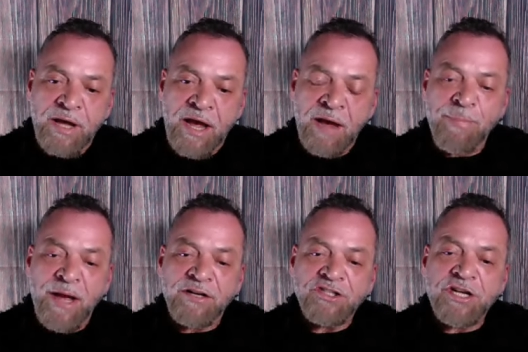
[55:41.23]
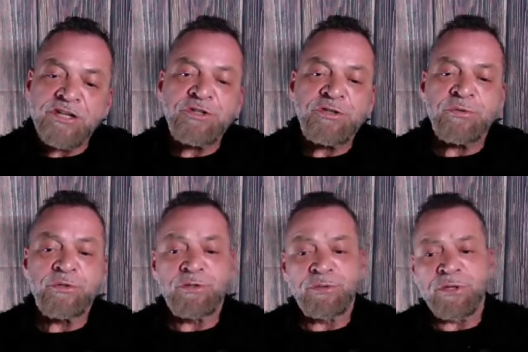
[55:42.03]
I'm not going to change you.
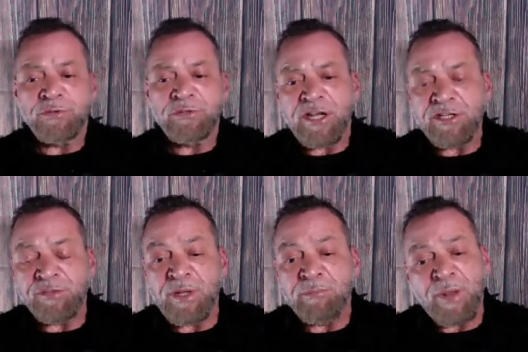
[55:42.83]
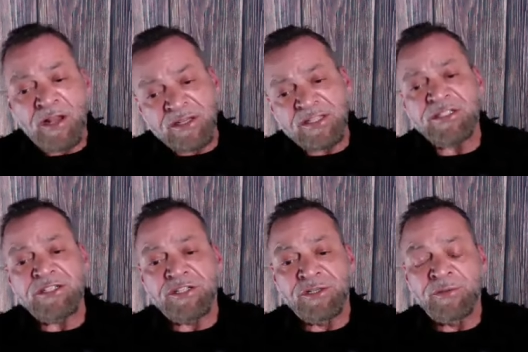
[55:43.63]
You don't change me, but I'll listen
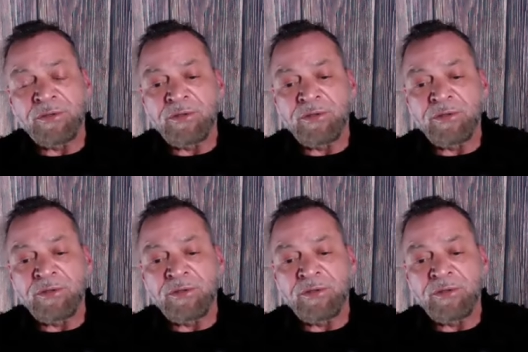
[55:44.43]
to you.